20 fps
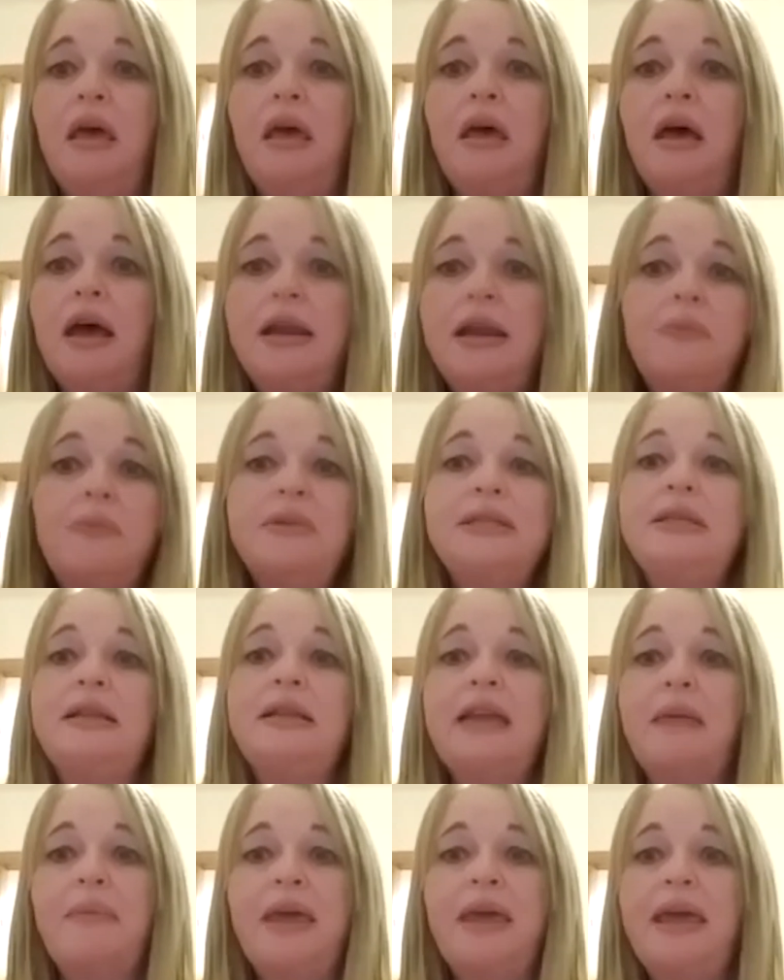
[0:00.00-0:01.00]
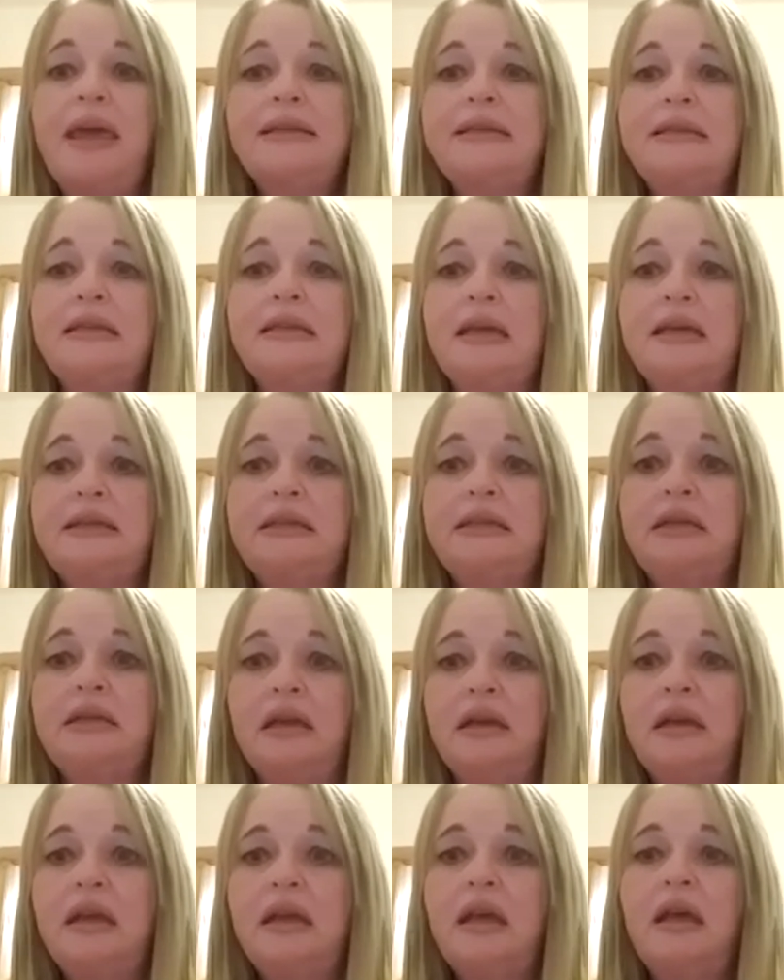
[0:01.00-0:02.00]
and I will still get my exercise
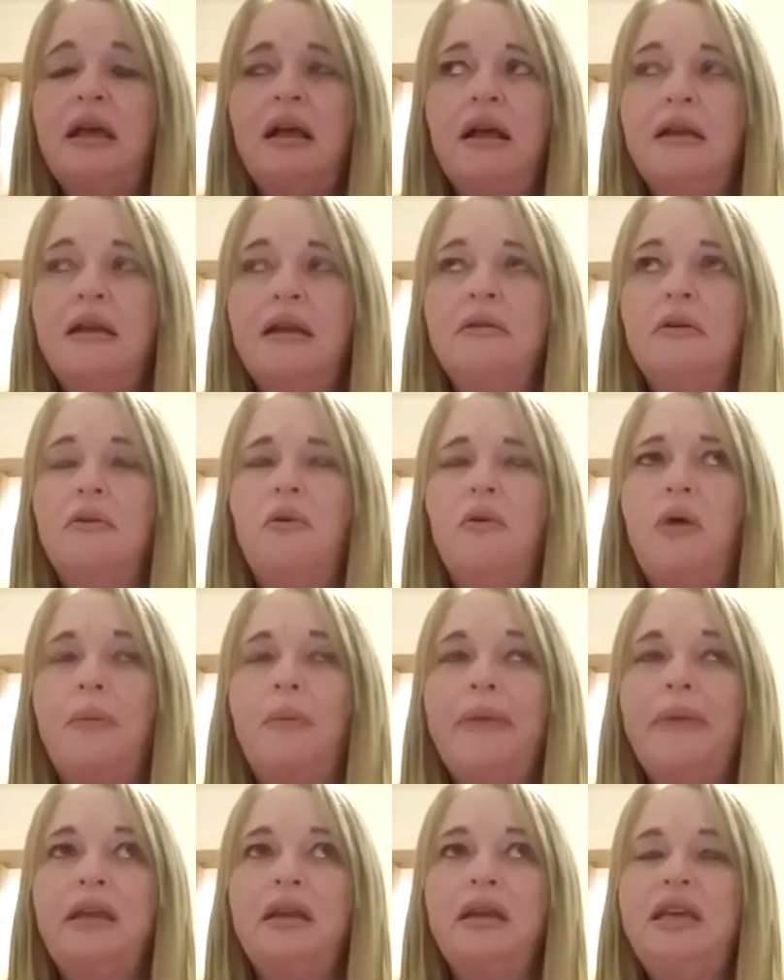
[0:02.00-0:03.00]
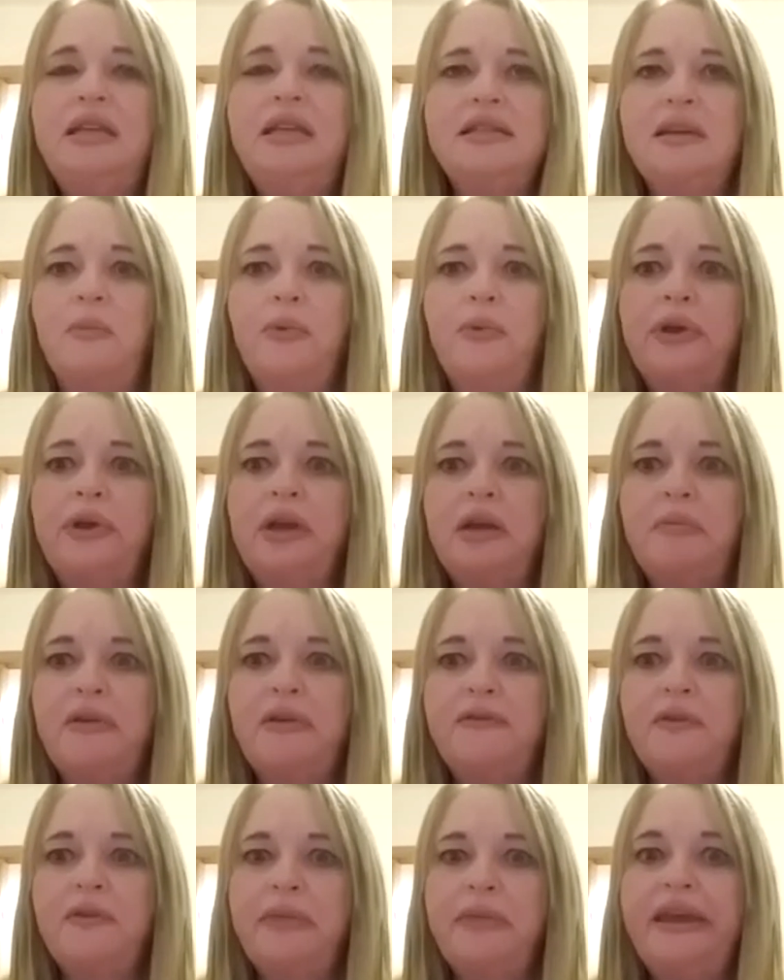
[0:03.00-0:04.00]
done. And what am I going to eat? I'm working
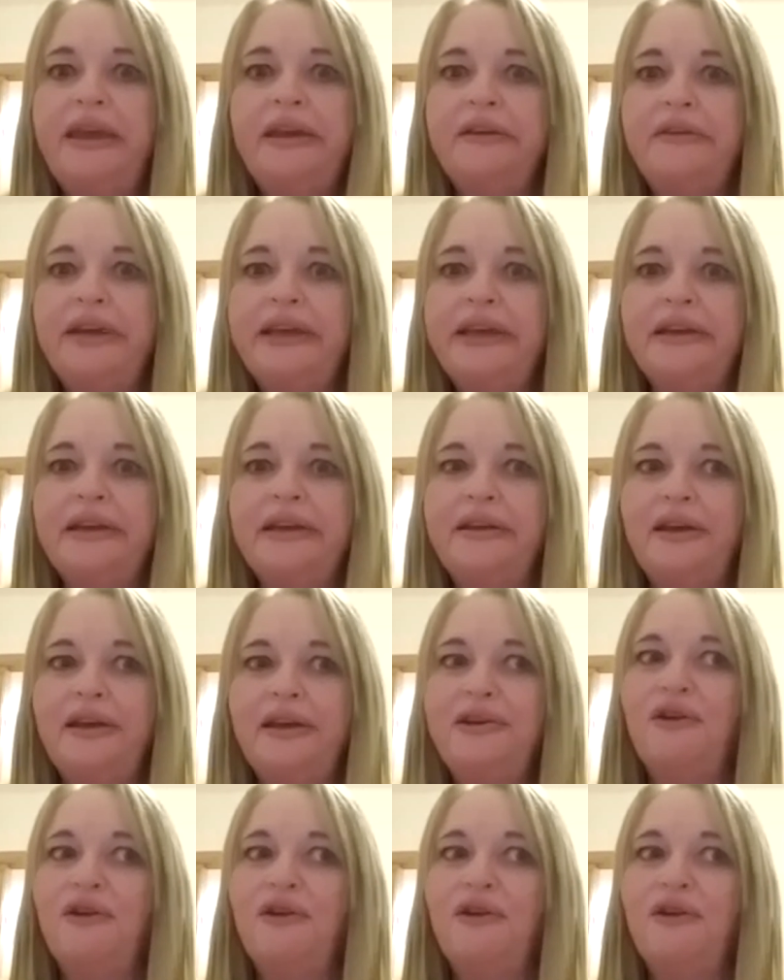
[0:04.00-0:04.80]
above a bakery in an